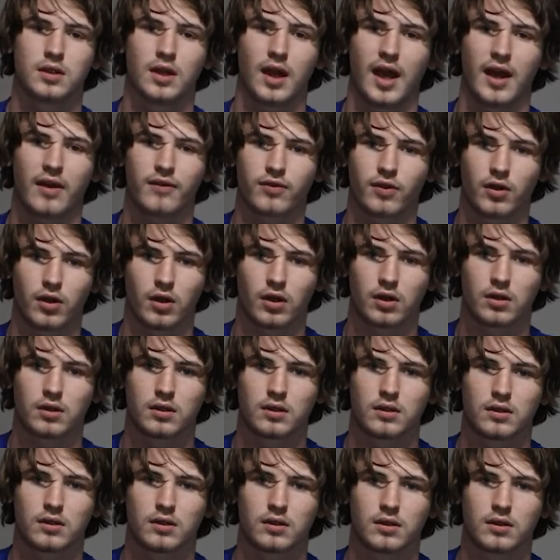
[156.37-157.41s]
Ever.
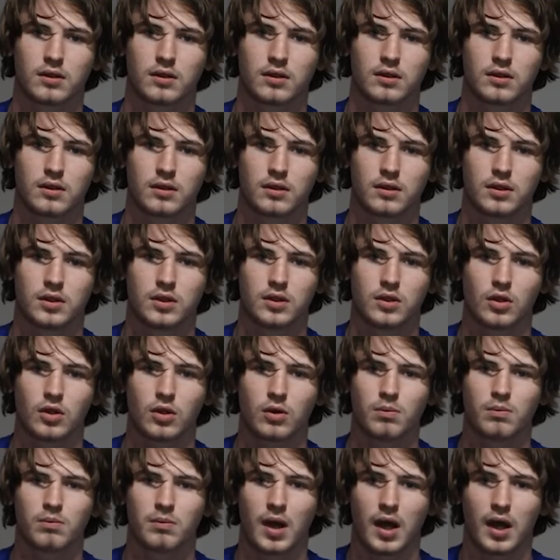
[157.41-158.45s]
You're
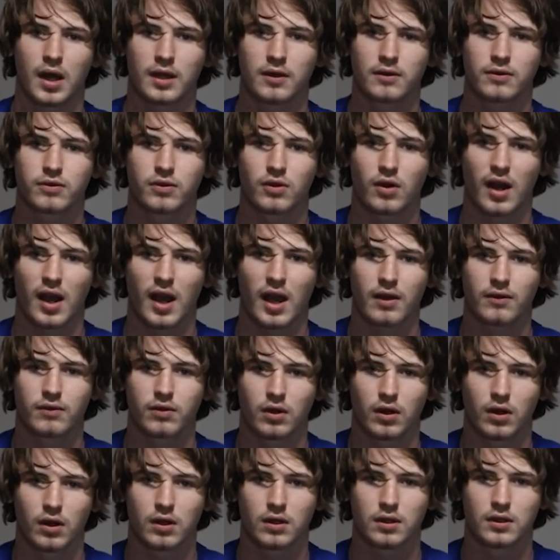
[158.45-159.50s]
mine
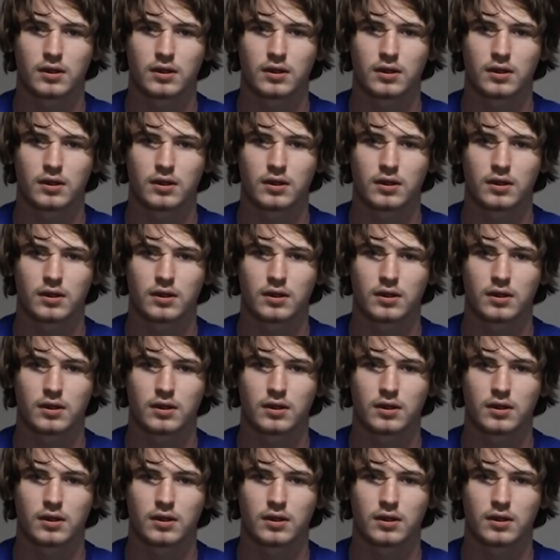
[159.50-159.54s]
forever.